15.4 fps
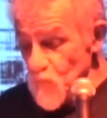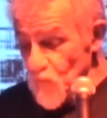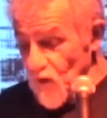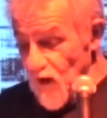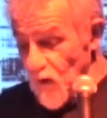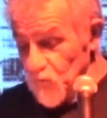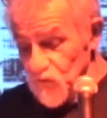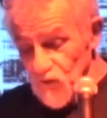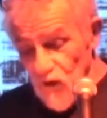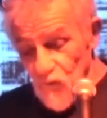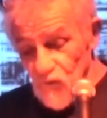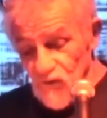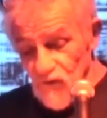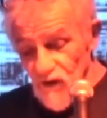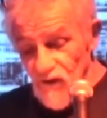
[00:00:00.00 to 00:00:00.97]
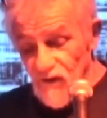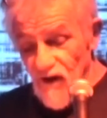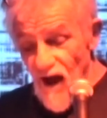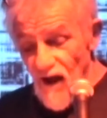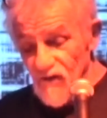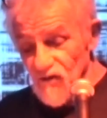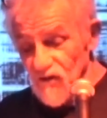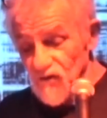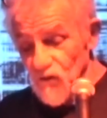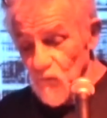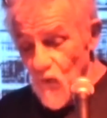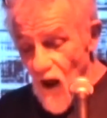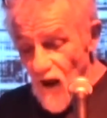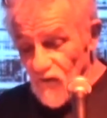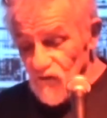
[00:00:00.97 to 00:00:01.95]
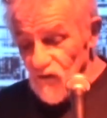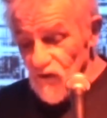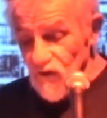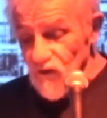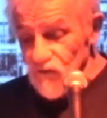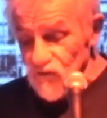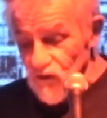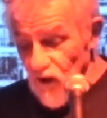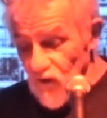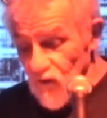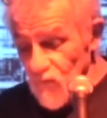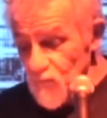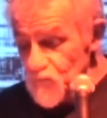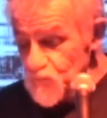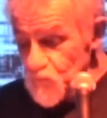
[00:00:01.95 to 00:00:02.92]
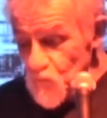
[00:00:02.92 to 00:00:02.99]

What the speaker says: and I was there with Eat Cats at the Roxy in the shuttle,